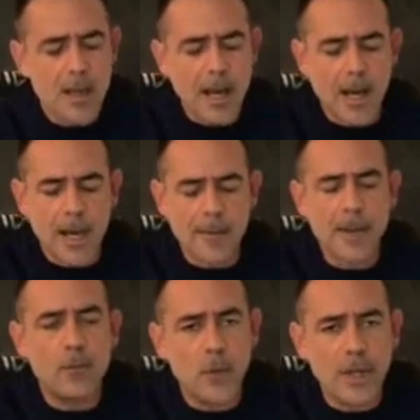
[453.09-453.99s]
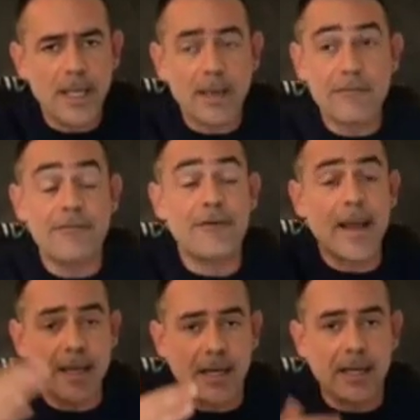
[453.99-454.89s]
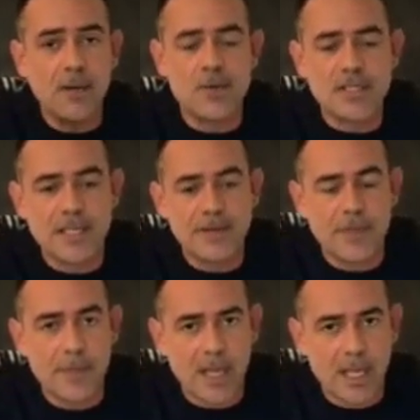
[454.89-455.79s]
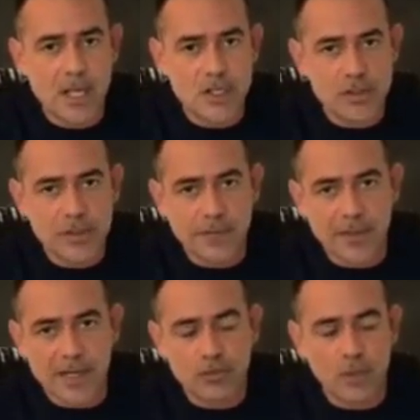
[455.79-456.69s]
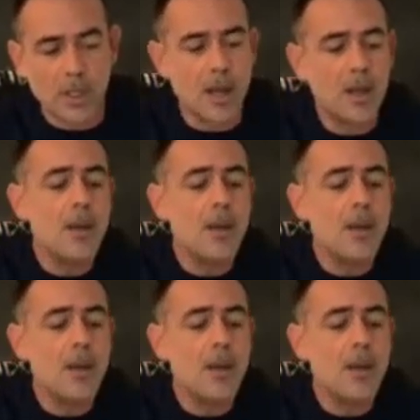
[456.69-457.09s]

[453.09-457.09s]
and we finally received the medications in Venezuela.